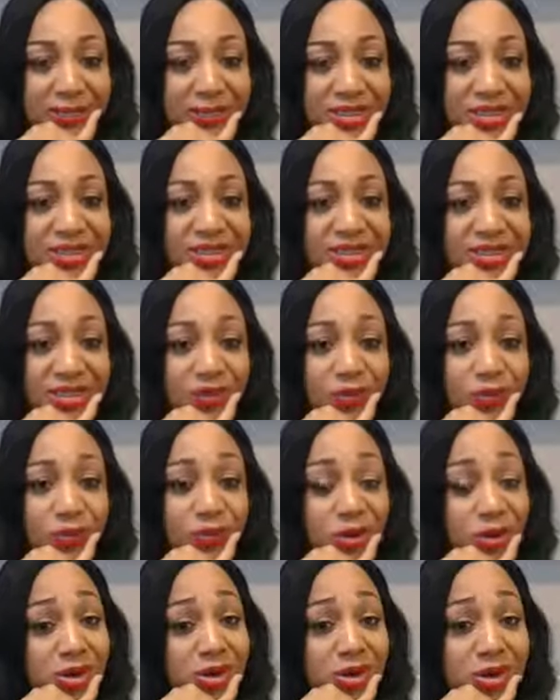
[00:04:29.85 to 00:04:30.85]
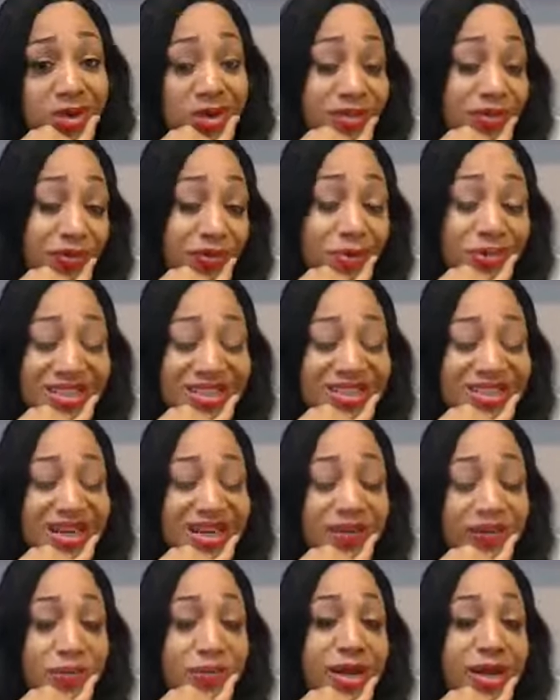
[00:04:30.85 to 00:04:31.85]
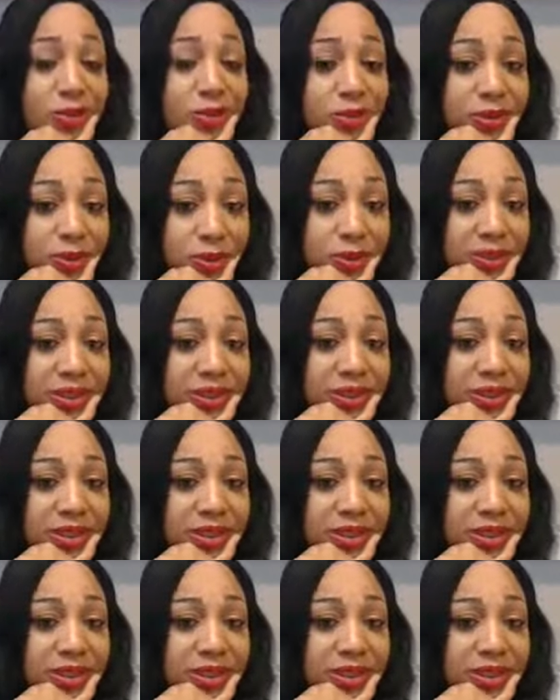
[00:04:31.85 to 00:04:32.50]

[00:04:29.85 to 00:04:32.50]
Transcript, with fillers: Being successful is hard because if it was easy, everybody would do it.